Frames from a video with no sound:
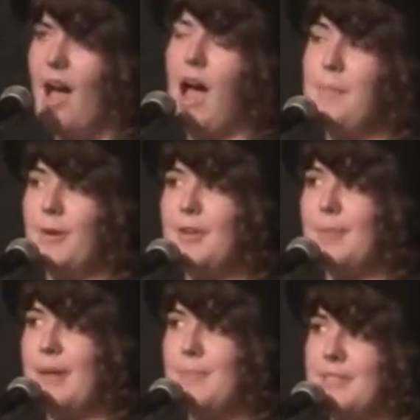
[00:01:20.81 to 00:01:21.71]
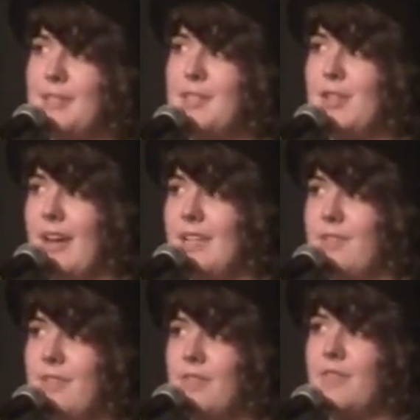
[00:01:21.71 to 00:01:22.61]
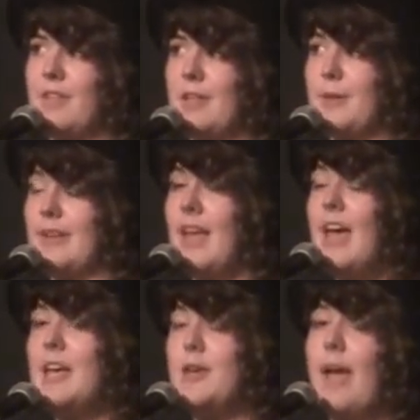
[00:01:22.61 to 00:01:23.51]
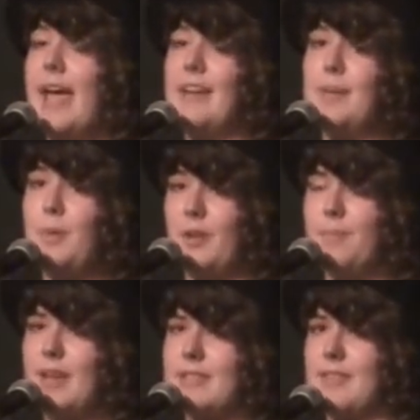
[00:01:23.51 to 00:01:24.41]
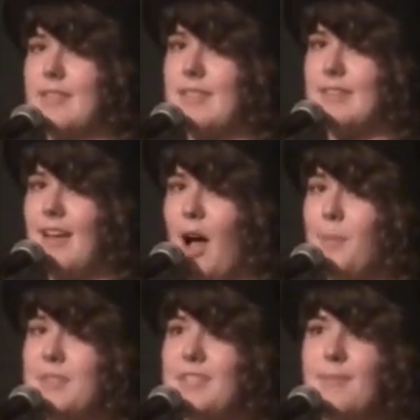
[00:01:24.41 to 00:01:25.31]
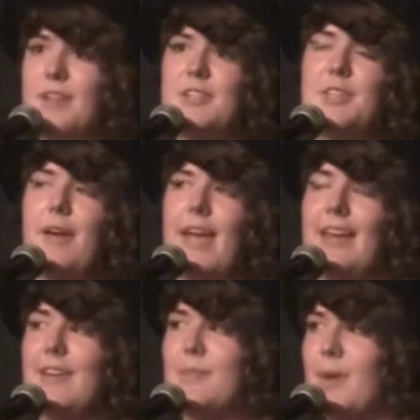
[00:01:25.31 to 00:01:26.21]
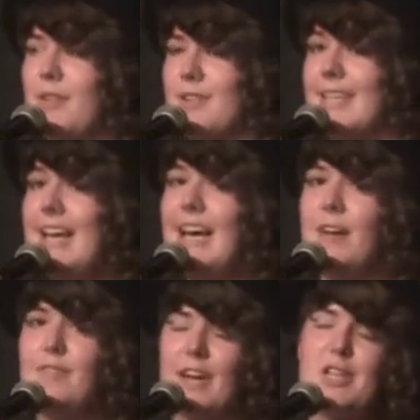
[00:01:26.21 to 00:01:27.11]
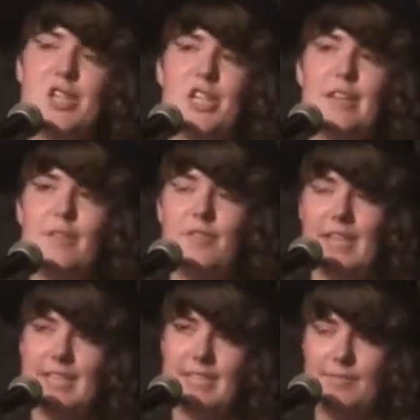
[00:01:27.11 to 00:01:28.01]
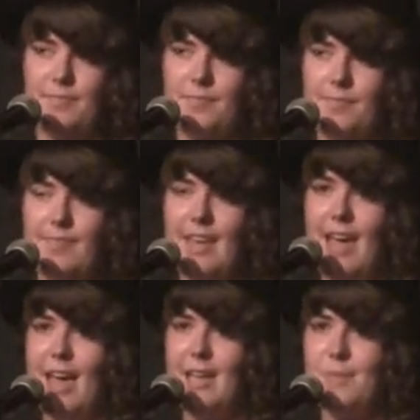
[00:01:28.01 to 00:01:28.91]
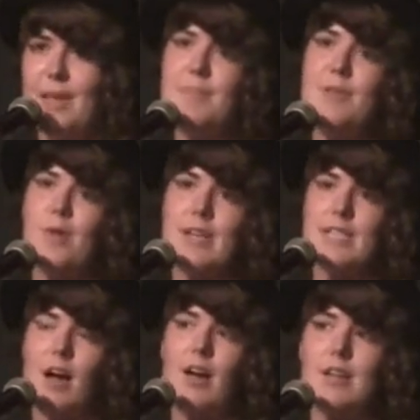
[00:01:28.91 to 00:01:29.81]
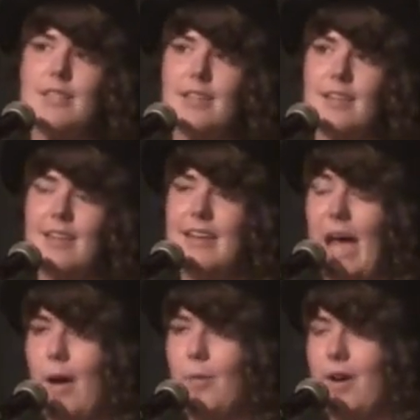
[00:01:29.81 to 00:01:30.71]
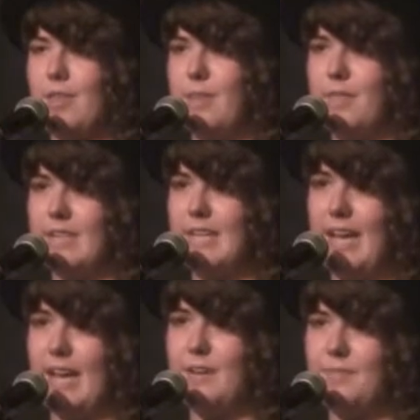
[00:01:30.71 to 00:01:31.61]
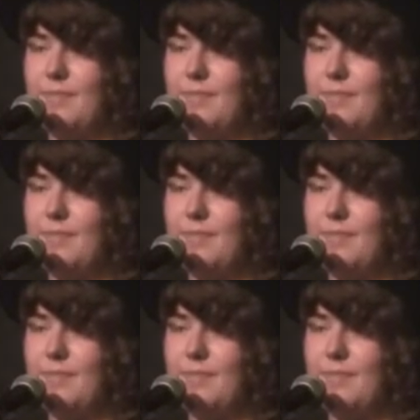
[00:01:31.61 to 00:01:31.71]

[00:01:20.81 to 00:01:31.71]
I pulled all my muscles trying to fit for you, and you hated pulled muscles, almost as much as you hated your mother's affection and feet. You made me wear socks, and now I wear them every day.